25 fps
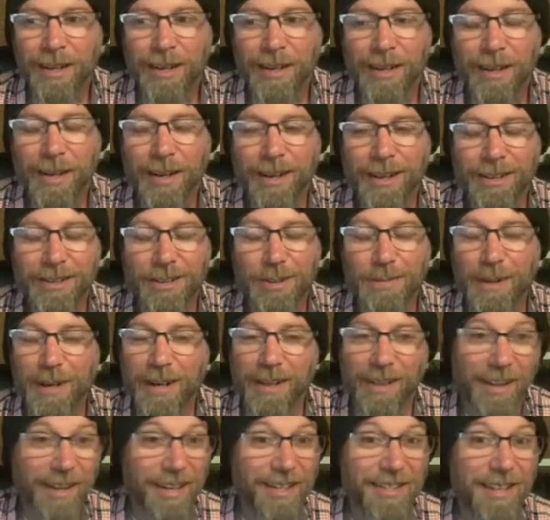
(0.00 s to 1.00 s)
uh, you spend
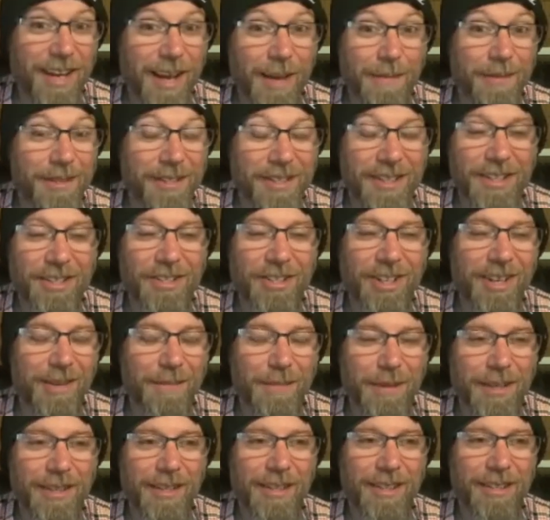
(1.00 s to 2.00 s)
a lot of time in T J
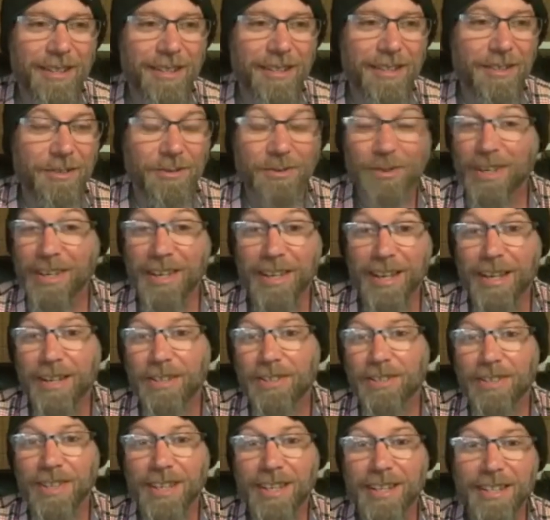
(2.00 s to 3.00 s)
because the drinking
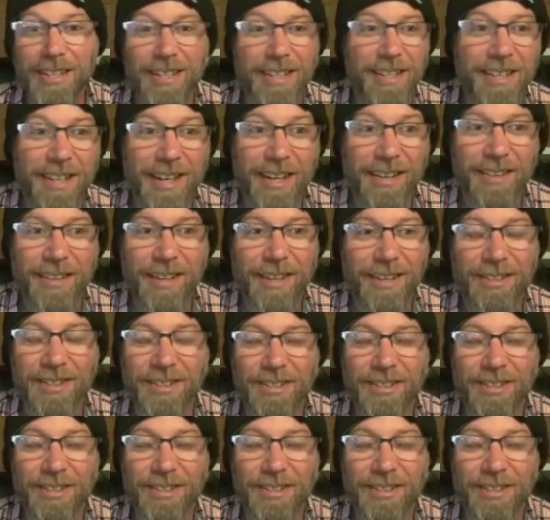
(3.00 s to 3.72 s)
age is eighteen down there.